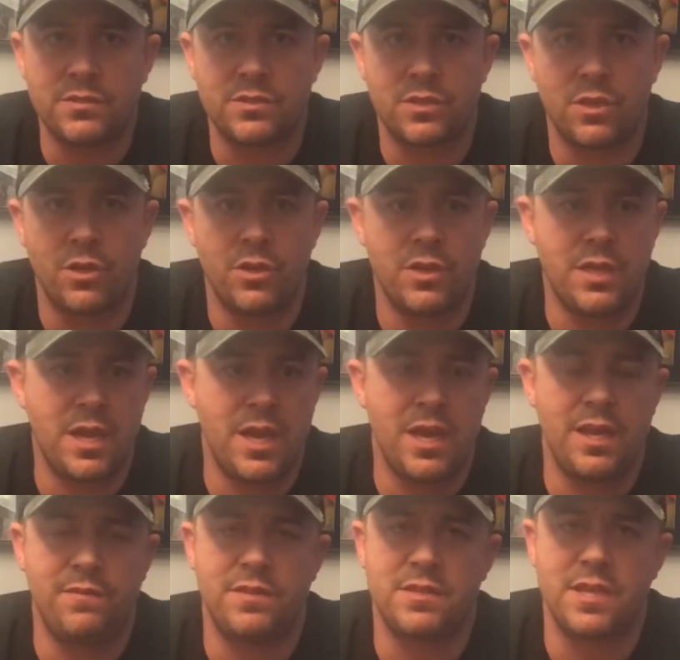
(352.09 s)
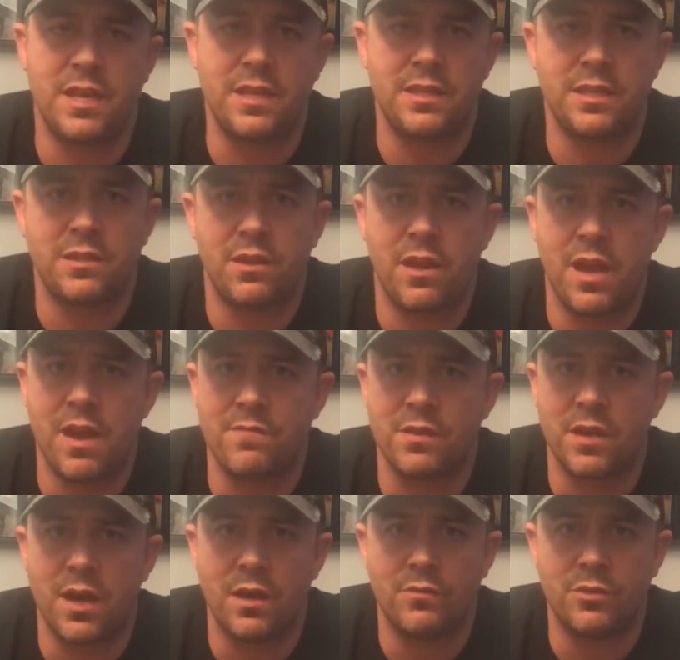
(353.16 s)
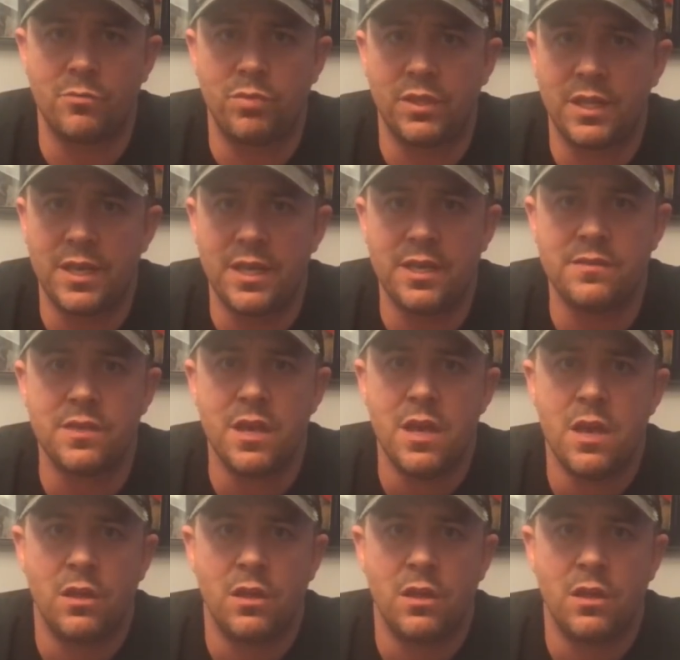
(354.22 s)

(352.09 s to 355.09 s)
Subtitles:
So yeah, if there's anything that I haven't covered, please